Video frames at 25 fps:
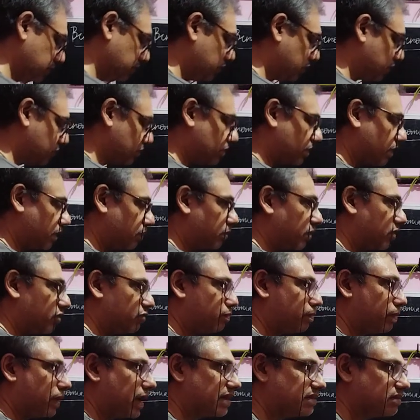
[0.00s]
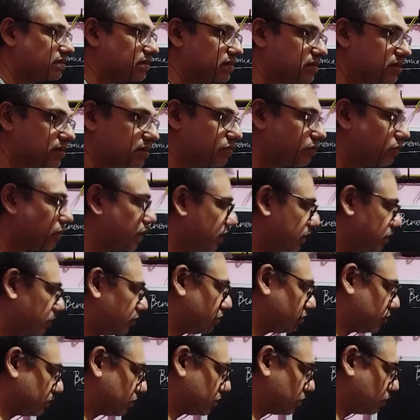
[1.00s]
So the number of passes required
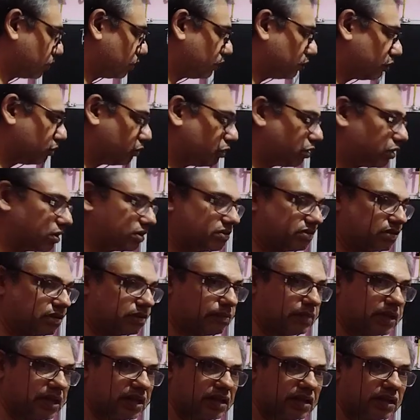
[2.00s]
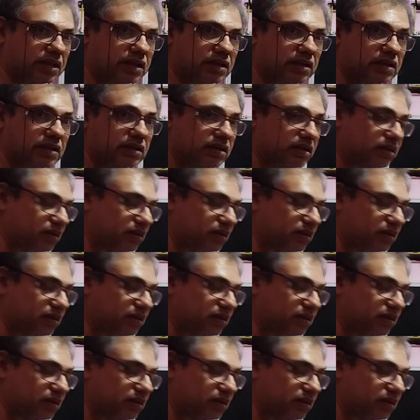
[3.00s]
to code what is remaining